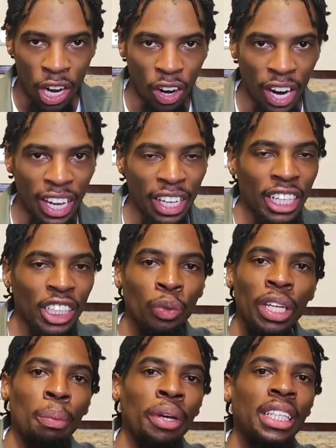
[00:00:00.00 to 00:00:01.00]
All right. So
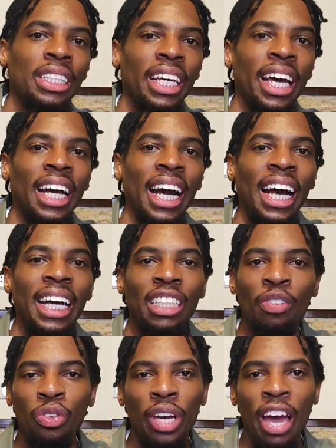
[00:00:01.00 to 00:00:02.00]
with that being said, guys,
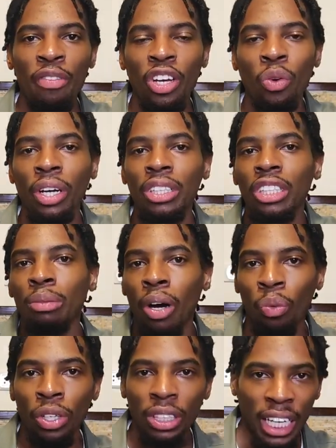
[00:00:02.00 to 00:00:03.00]
if you have any questions
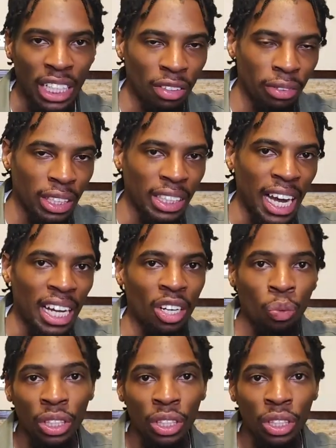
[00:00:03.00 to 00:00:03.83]
about what it's like living in Thailand,